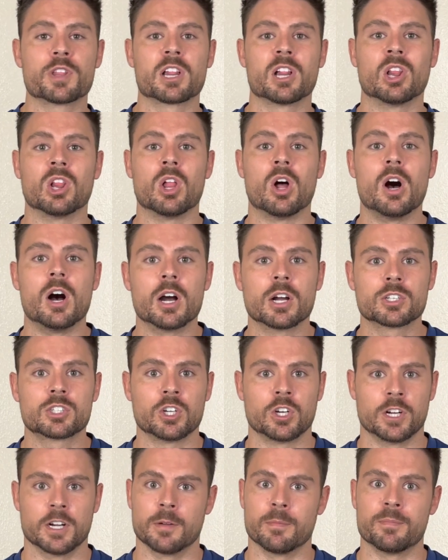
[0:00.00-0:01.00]
the long
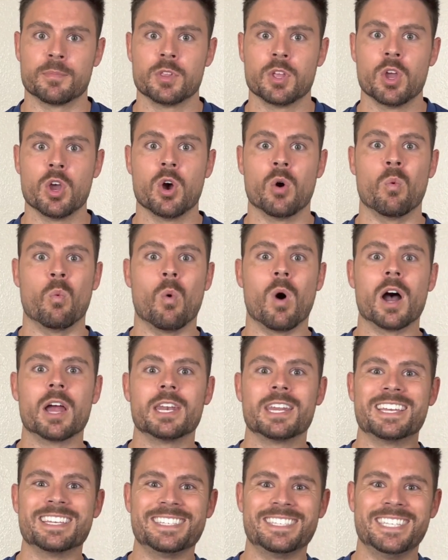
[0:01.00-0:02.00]
term,
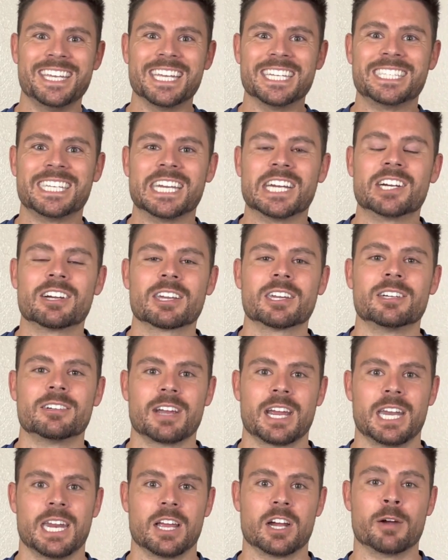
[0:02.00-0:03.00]
one is
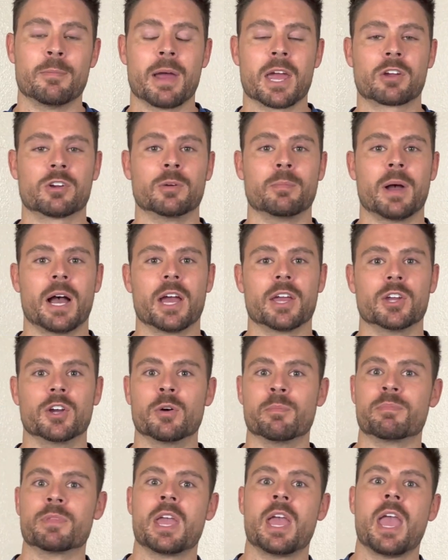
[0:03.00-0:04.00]
deteriorating our
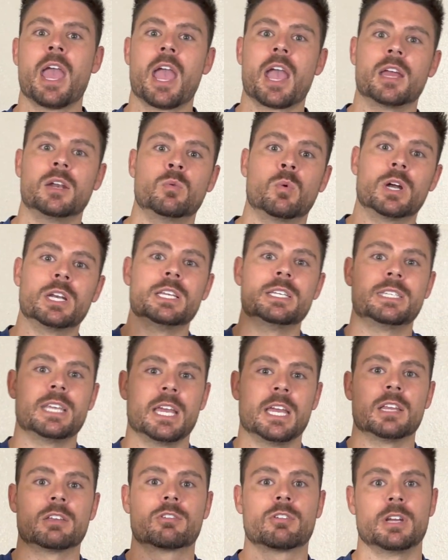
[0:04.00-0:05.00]
microbiome and one is
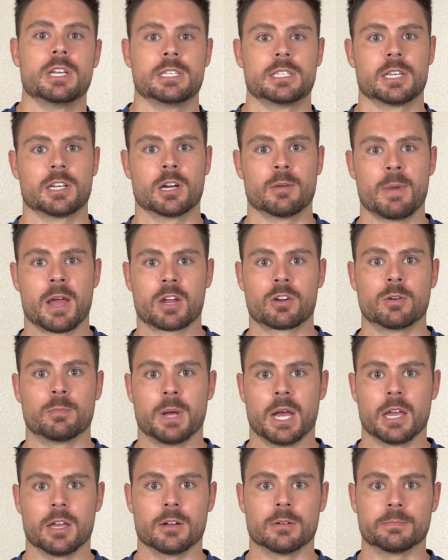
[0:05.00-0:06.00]
increasing our
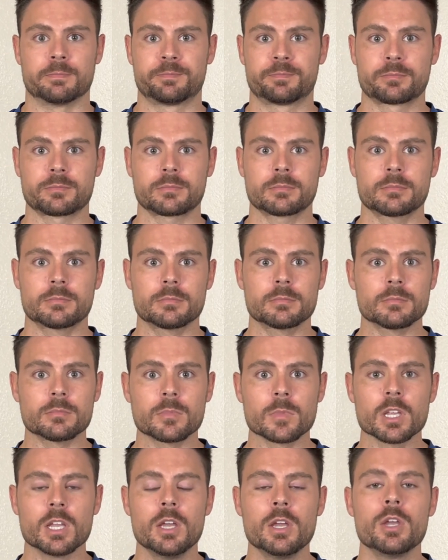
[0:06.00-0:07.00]
microbiome.
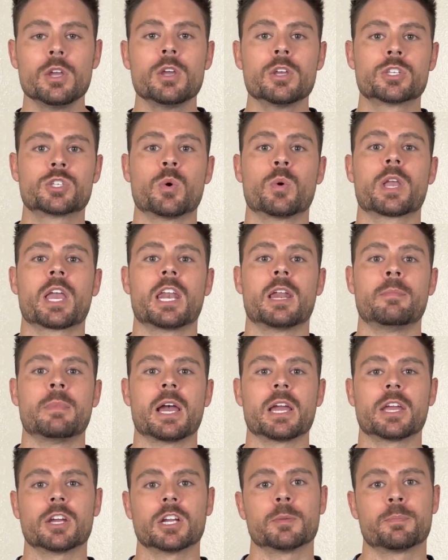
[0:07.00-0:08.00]
So again, I'm
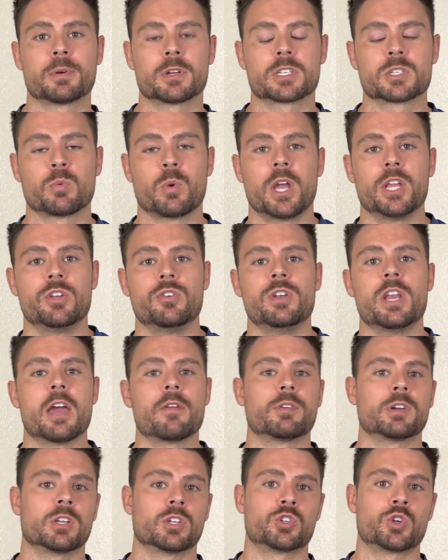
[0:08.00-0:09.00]
not here to persuade you
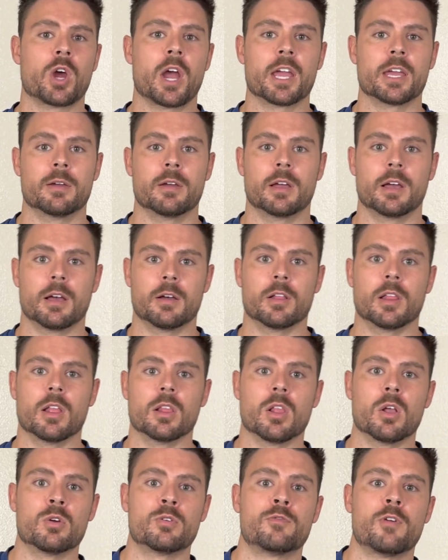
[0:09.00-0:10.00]
never to try a
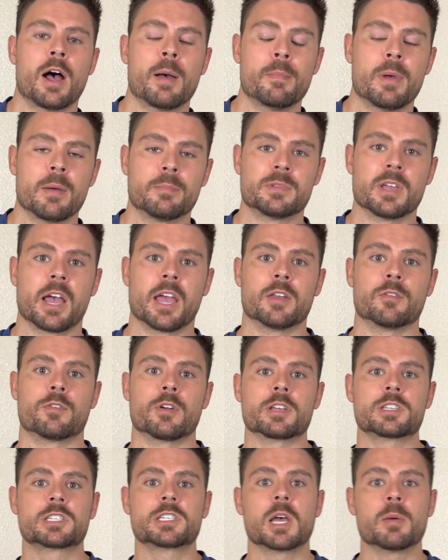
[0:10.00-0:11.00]
low FODMAP diet.
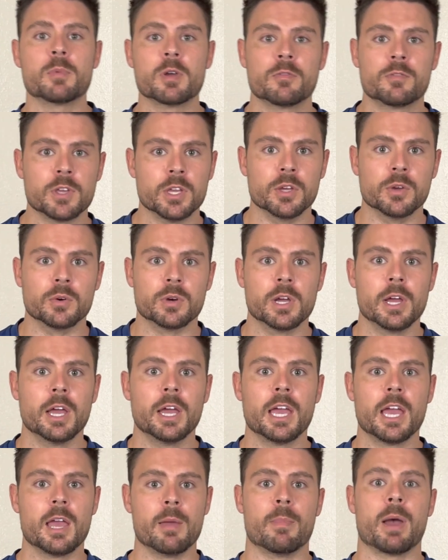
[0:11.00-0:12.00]
For some of you,
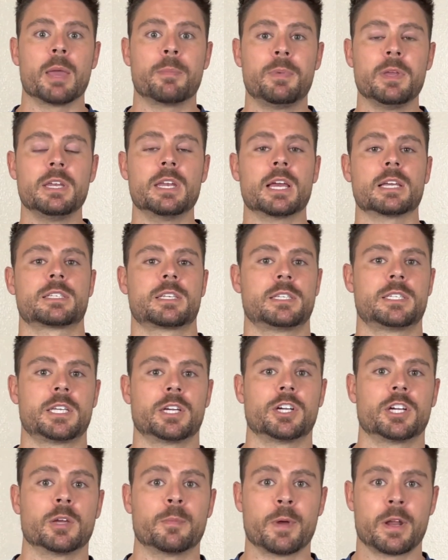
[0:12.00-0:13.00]
it might be
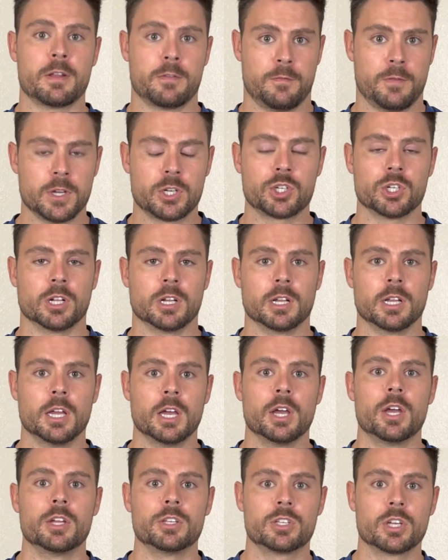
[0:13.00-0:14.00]
necessary or beneficial
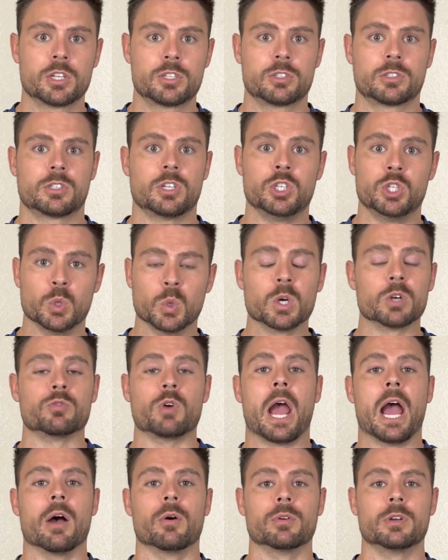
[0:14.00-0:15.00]
to do a
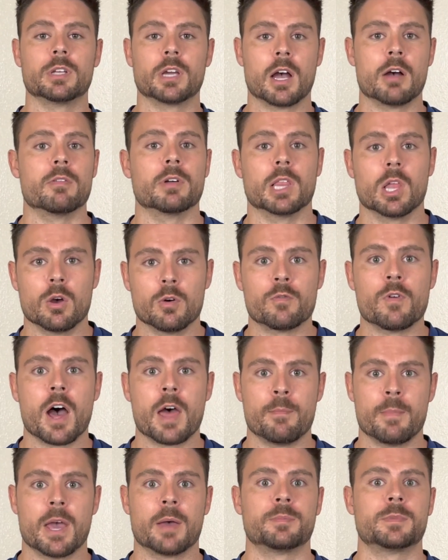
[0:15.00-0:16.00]
round of a low
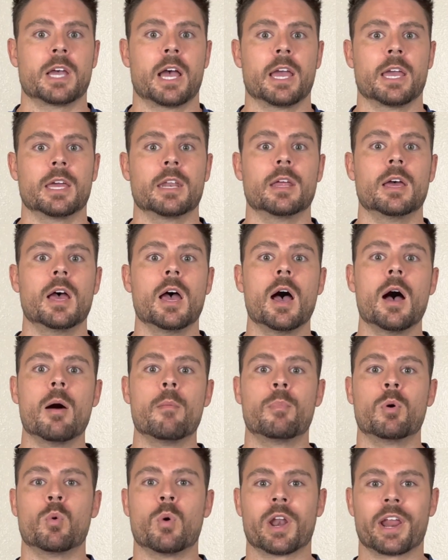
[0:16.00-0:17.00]
FODMAP diet.
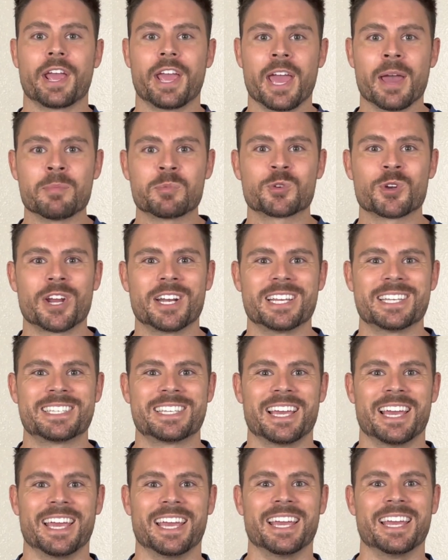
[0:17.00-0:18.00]
But what I am trying to
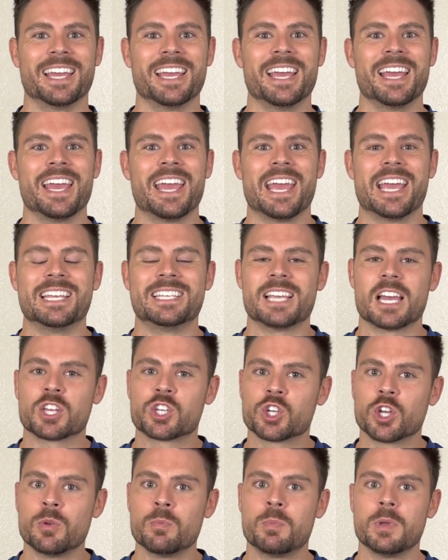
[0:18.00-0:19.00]
say is that
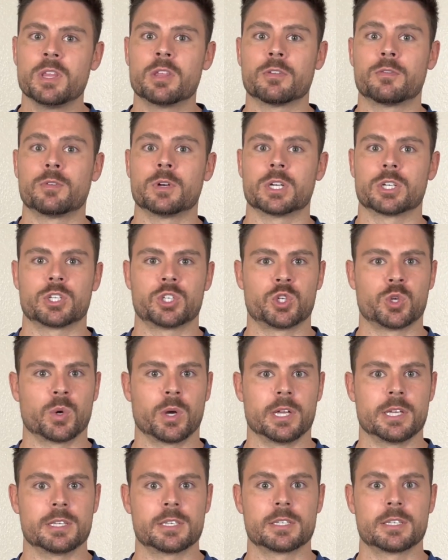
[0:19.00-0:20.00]
shouldn't be the first
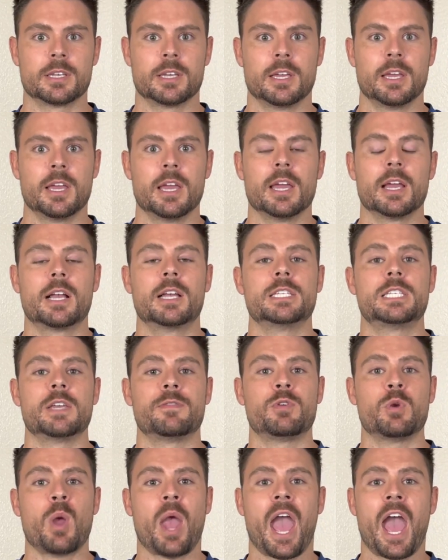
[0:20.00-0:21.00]
choice. Because
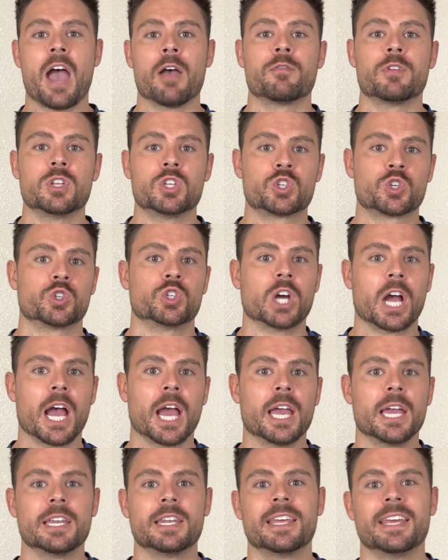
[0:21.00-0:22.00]
if you haven't
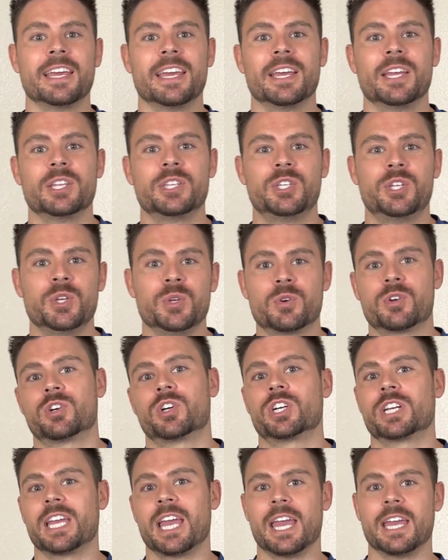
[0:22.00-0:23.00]
tried to
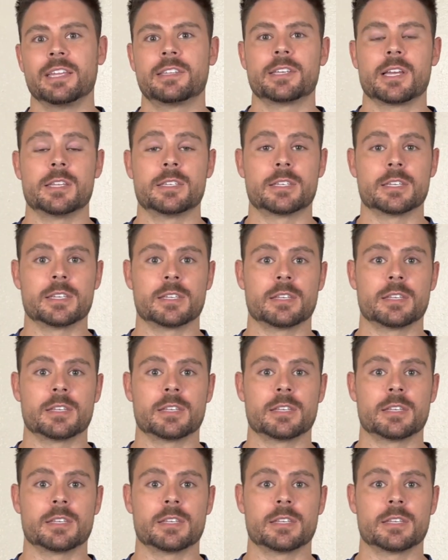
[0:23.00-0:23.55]
create and